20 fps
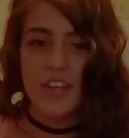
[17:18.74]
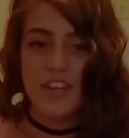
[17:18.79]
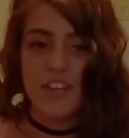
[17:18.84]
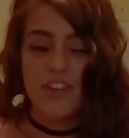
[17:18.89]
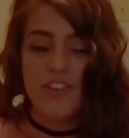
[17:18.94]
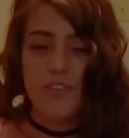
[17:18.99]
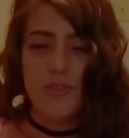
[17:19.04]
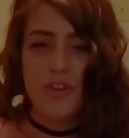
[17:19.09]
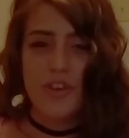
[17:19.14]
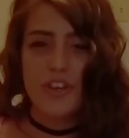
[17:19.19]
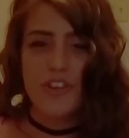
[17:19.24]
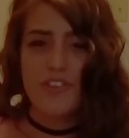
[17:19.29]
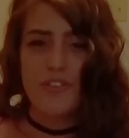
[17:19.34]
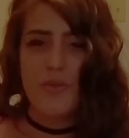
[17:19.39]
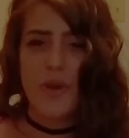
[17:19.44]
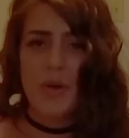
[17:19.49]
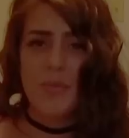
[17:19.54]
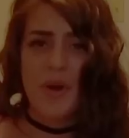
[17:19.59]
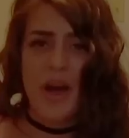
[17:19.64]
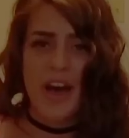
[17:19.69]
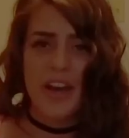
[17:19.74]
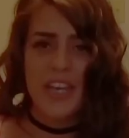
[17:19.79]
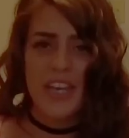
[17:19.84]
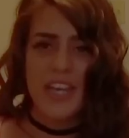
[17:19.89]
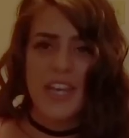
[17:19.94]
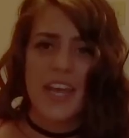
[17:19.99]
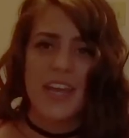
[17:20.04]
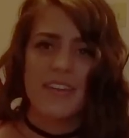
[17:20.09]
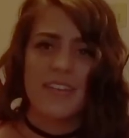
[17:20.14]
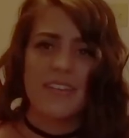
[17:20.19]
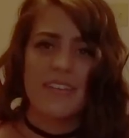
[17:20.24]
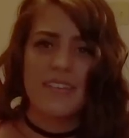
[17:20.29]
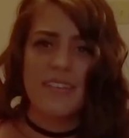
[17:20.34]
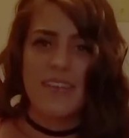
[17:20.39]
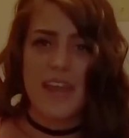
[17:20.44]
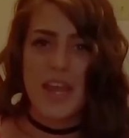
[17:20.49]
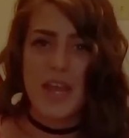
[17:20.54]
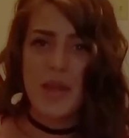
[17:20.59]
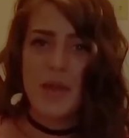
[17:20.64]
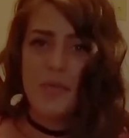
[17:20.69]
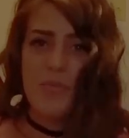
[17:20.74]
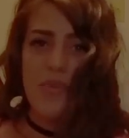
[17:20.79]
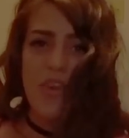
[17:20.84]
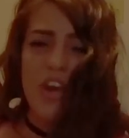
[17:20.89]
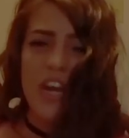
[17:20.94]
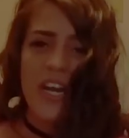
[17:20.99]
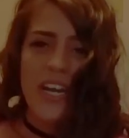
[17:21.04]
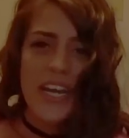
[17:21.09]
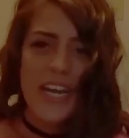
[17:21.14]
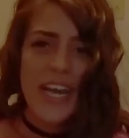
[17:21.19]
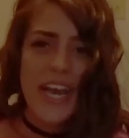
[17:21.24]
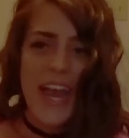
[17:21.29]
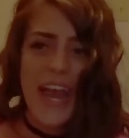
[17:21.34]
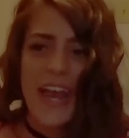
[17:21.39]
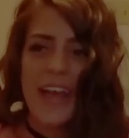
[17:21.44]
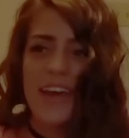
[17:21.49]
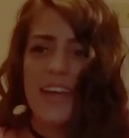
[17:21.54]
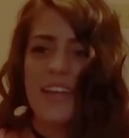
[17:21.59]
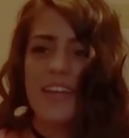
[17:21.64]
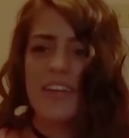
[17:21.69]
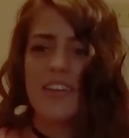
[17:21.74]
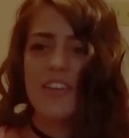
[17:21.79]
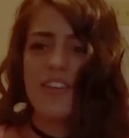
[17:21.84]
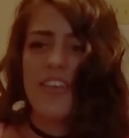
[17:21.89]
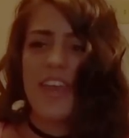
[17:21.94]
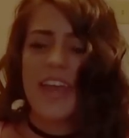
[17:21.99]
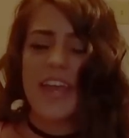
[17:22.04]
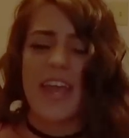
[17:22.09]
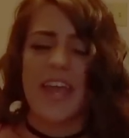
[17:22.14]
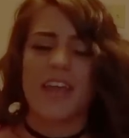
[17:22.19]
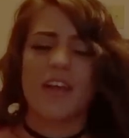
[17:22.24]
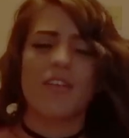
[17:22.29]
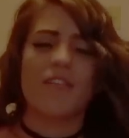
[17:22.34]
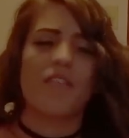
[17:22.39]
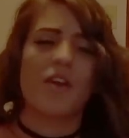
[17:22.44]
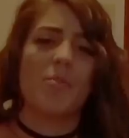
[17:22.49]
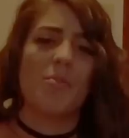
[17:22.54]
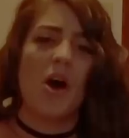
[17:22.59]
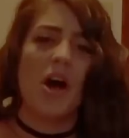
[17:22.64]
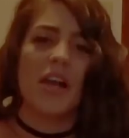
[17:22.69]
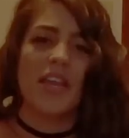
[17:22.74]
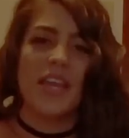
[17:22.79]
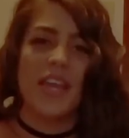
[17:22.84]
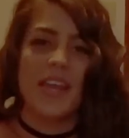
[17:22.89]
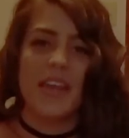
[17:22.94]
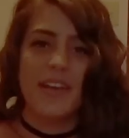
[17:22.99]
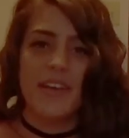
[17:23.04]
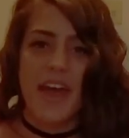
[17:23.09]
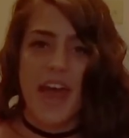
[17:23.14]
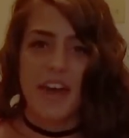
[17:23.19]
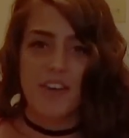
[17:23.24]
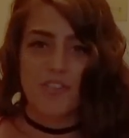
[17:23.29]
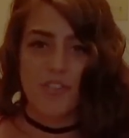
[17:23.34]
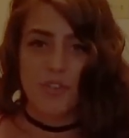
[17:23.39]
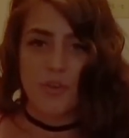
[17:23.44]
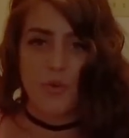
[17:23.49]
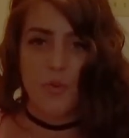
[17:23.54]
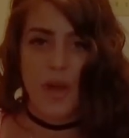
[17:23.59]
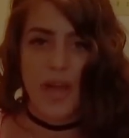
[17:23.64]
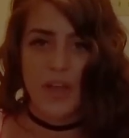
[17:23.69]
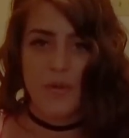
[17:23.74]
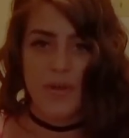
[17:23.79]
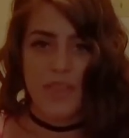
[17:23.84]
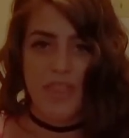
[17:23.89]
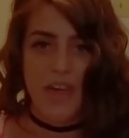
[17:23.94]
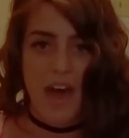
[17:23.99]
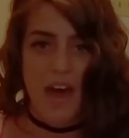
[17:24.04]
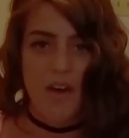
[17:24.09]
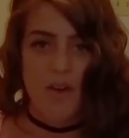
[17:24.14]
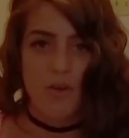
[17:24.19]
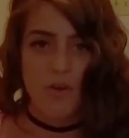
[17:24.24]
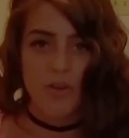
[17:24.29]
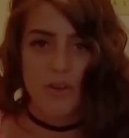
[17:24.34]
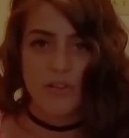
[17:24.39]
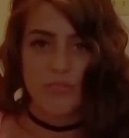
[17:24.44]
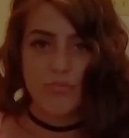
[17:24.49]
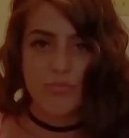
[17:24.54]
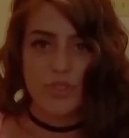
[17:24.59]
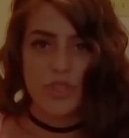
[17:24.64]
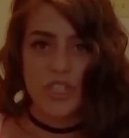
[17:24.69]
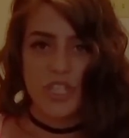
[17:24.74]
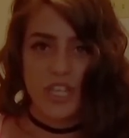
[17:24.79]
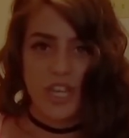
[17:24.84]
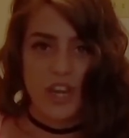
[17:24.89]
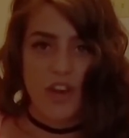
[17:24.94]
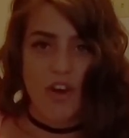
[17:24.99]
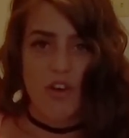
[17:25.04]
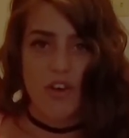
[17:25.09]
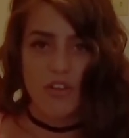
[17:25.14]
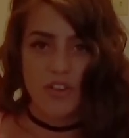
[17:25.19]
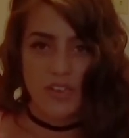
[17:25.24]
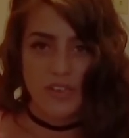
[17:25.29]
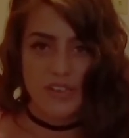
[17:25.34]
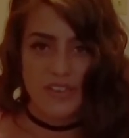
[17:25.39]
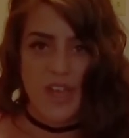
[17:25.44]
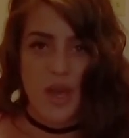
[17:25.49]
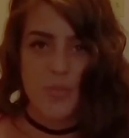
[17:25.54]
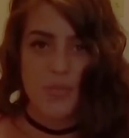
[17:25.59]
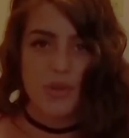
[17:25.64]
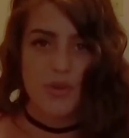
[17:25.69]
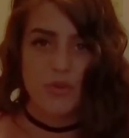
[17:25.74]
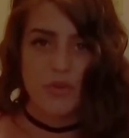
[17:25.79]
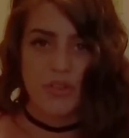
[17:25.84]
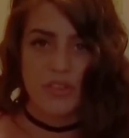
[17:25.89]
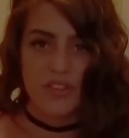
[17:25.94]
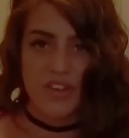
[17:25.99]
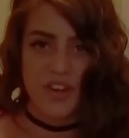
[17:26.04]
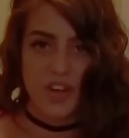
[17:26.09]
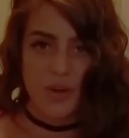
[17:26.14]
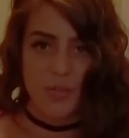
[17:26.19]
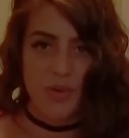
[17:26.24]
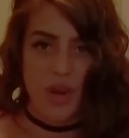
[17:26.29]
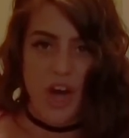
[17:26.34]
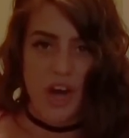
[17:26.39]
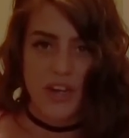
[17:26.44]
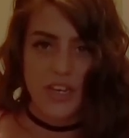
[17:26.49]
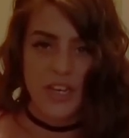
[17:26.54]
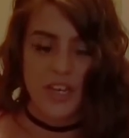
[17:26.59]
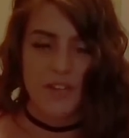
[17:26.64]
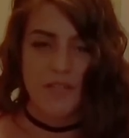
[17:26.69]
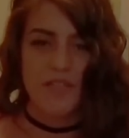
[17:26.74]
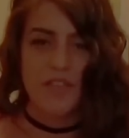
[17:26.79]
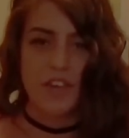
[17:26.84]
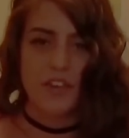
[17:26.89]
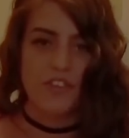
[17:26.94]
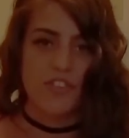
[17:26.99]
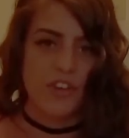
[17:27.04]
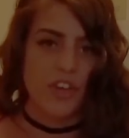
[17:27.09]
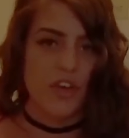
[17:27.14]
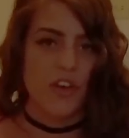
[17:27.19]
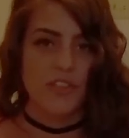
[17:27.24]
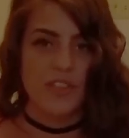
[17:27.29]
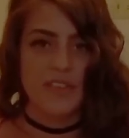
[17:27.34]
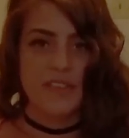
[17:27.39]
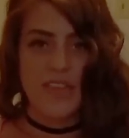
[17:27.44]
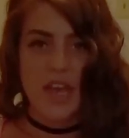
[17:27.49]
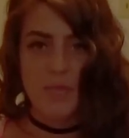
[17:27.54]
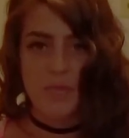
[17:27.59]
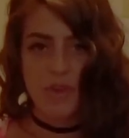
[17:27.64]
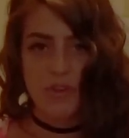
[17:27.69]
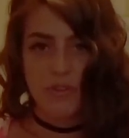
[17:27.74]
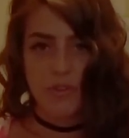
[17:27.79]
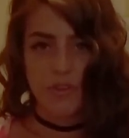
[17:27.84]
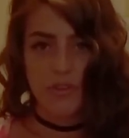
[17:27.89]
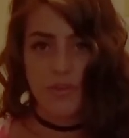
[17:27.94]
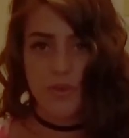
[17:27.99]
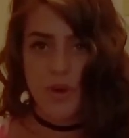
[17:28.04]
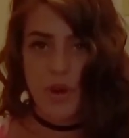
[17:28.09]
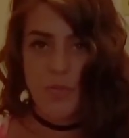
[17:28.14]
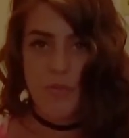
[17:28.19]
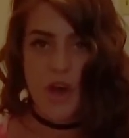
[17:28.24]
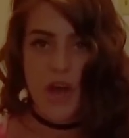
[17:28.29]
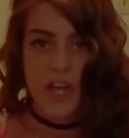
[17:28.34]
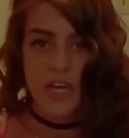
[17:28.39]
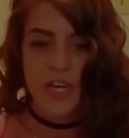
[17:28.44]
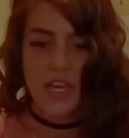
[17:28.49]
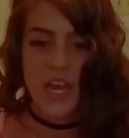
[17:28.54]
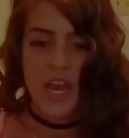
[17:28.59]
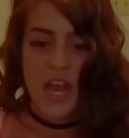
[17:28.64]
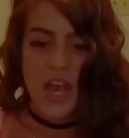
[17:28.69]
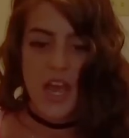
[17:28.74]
do good to our body and stay pretty and take care of our body in a natural way without putting all these chemicals on our body and filtering all these chemicals through our body.